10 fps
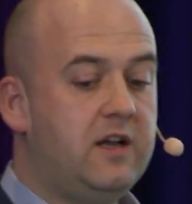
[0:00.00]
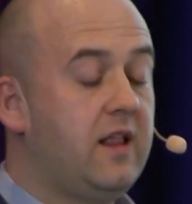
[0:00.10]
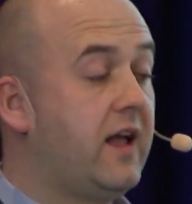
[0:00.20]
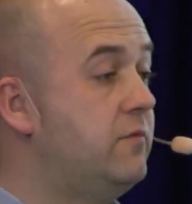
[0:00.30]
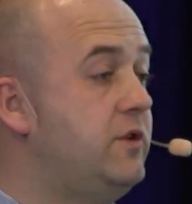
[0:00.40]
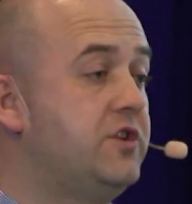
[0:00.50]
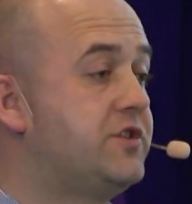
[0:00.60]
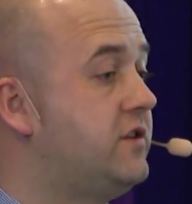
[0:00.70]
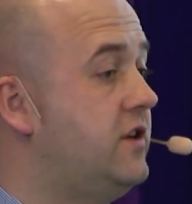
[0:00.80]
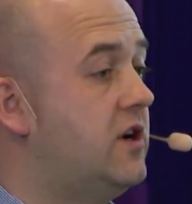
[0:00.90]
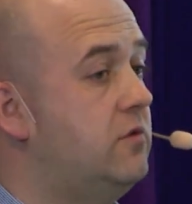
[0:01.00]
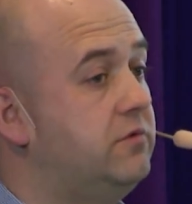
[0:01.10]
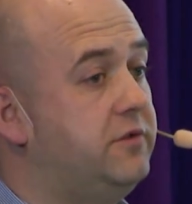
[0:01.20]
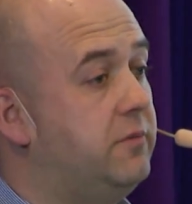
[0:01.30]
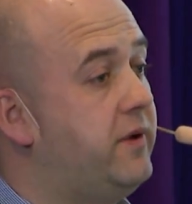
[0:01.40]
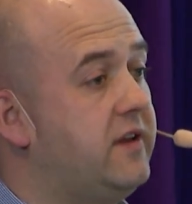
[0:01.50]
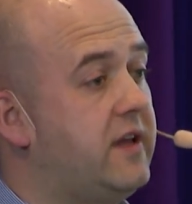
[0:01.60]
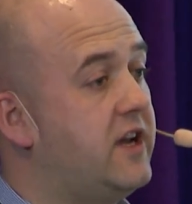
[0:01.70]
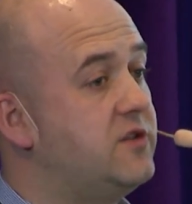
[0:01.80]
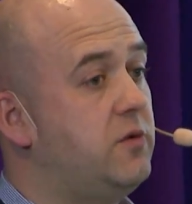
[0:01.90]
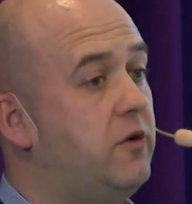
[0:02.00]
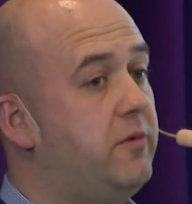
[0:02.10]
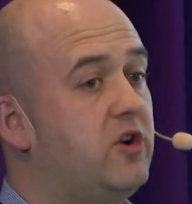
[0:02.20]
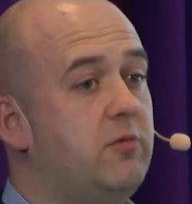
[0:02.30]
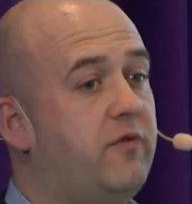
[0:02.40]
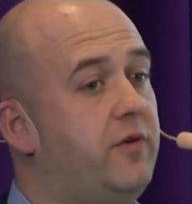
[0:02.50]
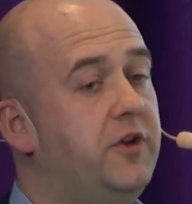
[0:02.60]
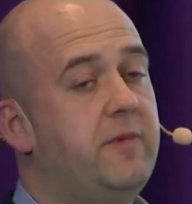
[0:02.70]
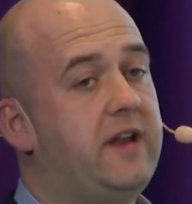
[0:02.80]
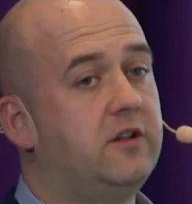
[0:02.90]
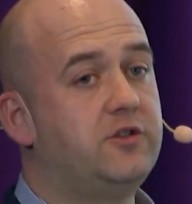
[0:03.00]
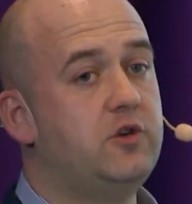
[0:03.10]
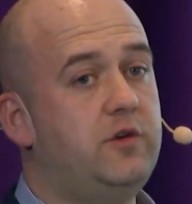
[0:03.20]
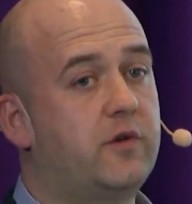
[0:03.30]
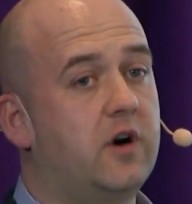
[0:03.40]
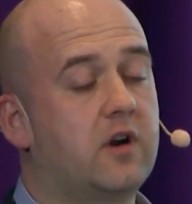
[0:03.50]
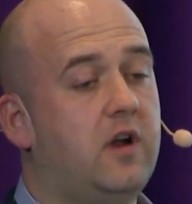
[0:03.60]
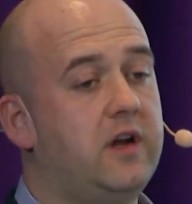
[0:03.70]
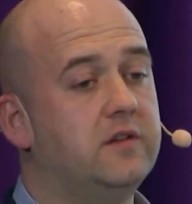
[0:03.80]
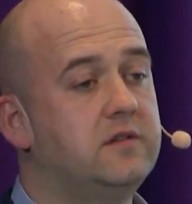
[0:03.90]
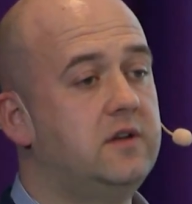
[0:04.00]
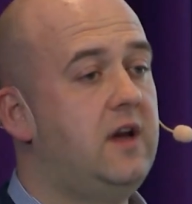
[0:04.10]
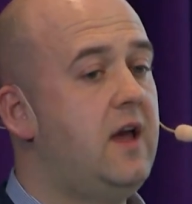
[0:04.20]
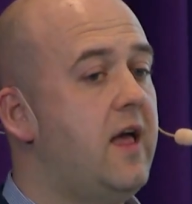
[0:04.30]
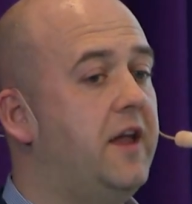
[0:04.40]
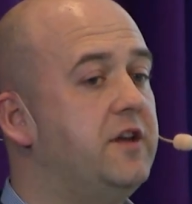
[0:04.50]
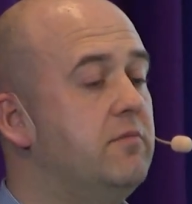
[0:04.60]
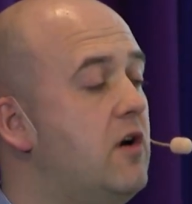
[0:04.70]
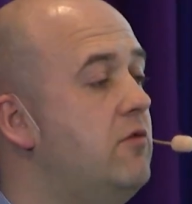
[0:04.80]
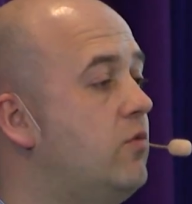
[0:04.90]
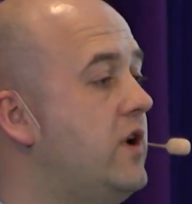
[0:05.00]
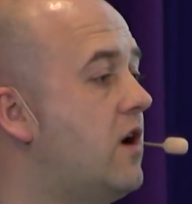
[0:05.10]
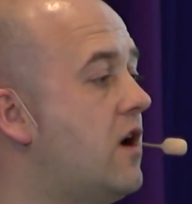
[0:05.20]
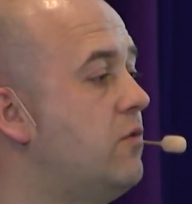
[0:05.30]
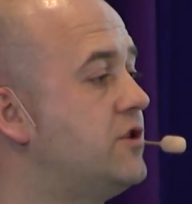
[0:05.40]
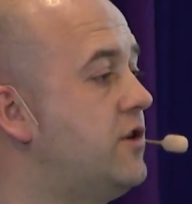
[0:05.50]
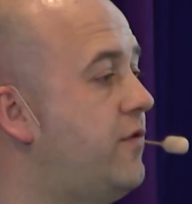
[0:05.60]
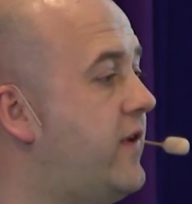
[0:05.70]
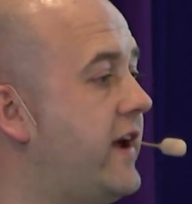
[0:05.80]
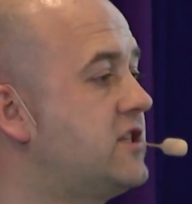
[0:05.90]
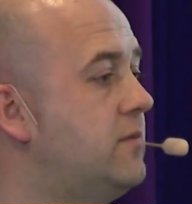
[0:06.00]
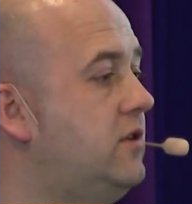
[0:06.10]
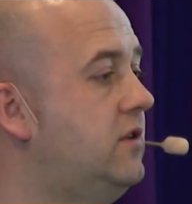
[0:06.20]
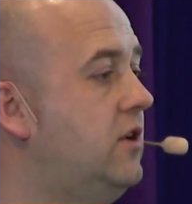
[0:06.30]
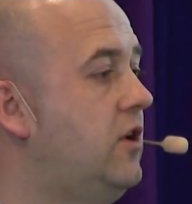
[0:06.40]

And we just, the big thing is we want to become a fundamental tool for our clients. At the moment we're so flexible.